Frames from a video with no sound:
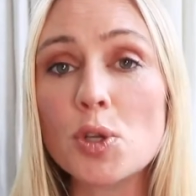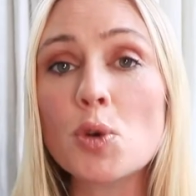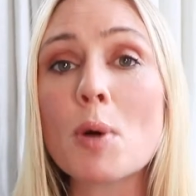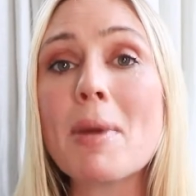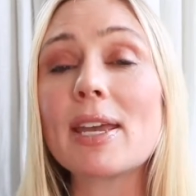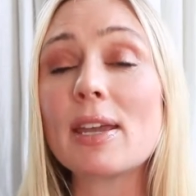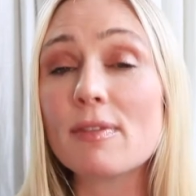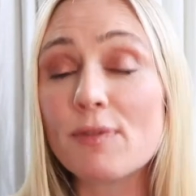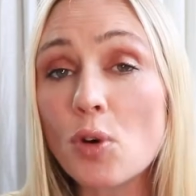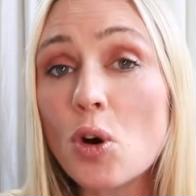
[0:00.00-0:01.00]
You are making
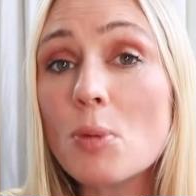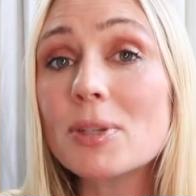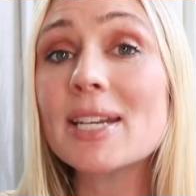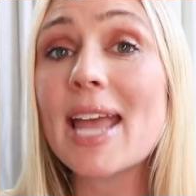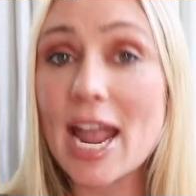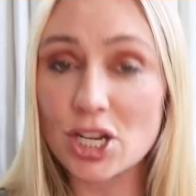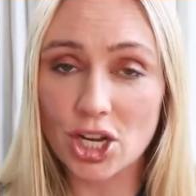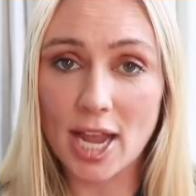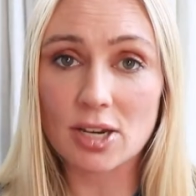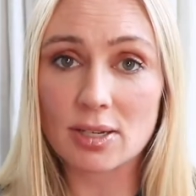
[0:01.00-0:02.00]
informed and
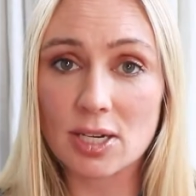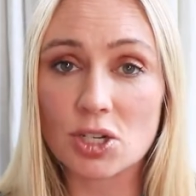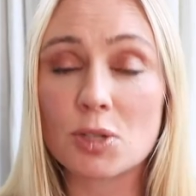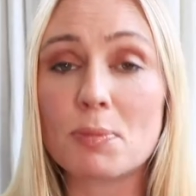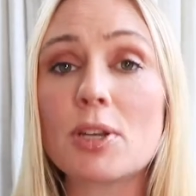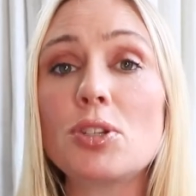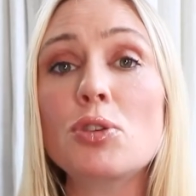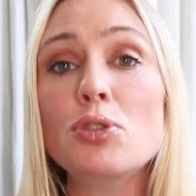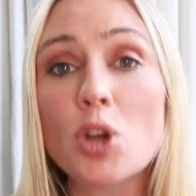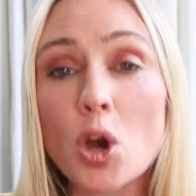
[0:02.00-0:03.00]
educated decisions because
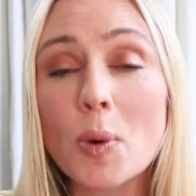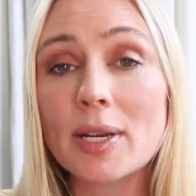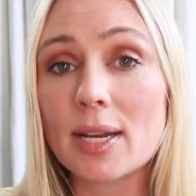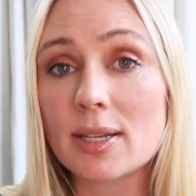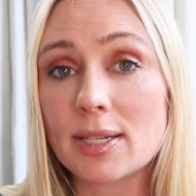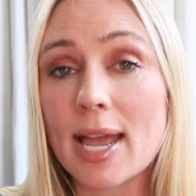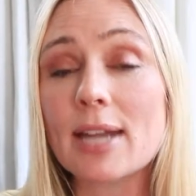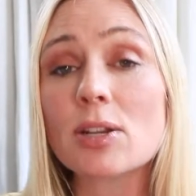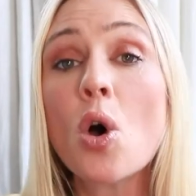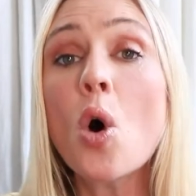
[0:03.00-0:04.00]
you know and
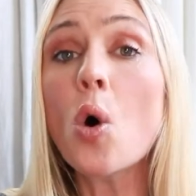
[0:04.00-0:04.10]
understand